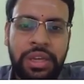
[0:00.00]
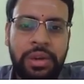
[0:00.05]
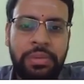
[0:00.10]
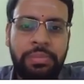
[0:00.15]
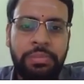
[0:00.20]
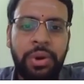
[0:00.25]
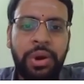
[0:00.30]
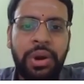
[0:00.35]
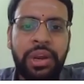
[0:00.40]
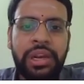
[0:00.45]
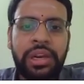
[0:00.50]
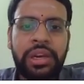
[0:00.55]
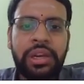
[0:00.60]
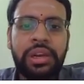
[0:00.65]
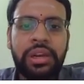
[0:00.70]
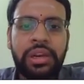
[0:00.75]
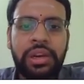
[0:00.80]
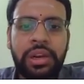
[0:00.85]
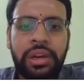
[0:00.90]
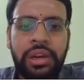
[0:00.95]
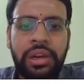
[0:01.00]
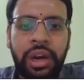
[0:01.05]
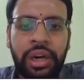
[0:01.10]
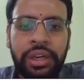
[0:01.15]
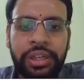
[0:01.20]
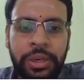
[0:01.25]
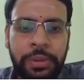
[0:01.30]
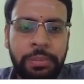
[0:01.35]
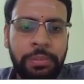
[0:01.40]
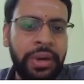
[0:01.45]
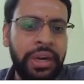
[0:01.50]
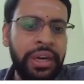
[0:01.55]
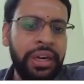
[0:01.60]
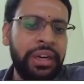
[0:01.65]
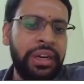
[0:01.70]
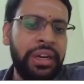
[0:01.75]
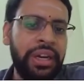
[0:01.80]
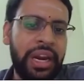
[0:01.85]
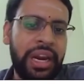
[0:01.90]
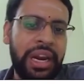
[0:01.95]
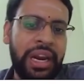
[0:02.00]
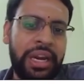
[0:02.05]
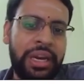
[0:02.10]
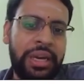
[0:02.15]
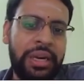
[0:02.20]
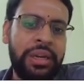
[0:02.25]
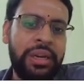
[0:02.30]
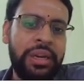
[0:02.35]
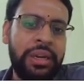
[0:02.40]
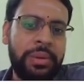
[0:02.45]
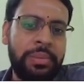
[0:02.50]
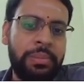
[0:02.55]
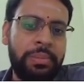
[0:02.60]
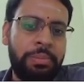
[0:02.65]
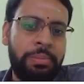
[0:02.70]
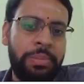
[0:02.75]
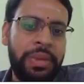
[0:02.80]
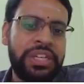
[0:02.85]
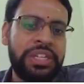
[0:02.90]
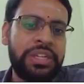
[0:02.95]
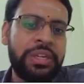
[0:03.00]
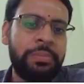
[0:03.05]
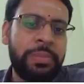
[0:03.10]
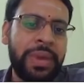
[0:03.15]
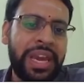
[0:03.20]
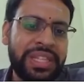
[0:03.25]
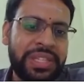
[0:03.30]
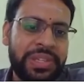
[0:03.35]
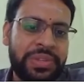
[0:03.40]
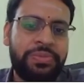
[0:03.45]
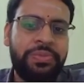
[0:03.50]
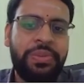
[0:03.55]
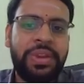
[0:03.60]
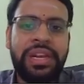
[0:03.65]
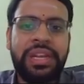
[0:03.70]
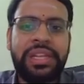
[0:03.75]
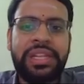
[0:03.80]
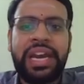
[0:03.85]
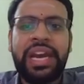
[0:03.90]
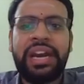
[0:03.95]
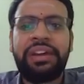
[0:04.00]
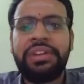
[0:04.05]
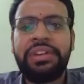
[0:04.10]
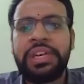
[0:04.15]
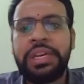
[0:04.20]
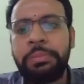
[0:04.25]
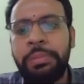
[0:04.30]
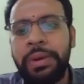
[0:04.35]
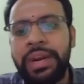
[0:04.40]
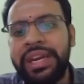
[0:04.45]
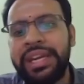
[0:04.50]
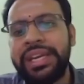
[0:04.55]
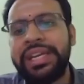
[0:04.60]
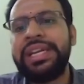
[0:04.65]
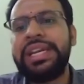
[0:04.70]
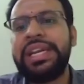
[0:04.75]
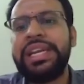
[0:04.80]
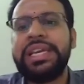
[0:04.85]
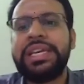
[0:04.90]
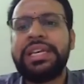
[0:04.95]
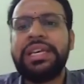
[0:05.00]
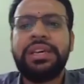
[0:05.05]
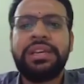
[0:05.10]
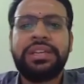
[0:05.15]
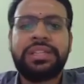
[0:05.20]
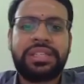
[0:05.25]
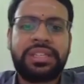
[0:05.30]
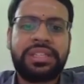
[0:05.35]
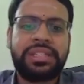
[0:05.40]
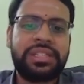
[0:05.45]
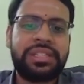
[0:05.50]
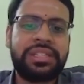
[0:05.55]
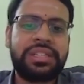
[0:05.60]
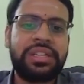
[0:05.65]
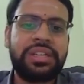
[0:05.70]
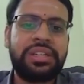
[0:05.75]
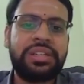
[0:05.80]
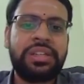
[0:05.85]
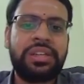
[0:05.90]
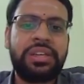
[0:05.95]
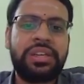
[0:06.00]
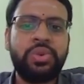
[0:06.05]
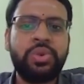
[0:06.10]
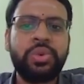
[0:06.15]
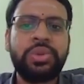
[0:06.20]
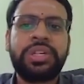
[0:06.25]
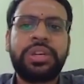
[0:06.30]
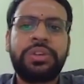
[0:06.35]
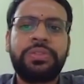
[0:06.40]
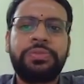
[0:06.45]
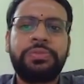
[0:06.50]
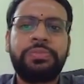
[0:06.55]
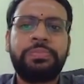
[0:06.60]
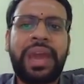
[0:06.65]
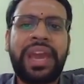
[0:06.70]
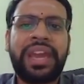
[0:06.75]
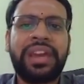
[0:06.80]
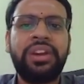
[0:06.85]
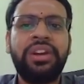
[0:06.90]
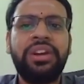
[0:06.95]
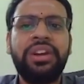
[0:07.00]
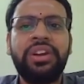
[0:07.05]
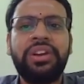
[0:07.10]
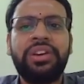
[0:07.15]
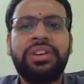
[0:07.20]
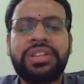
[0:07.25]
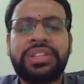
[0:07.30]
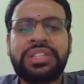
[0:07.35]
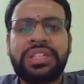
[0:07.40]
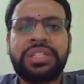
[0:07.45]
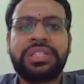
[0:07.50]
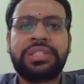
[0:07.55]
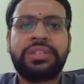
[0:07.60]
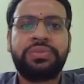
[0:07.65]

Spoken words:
Paul Lauterbur and Peter Mansfield, they have independently suggested the use of magnetic resonance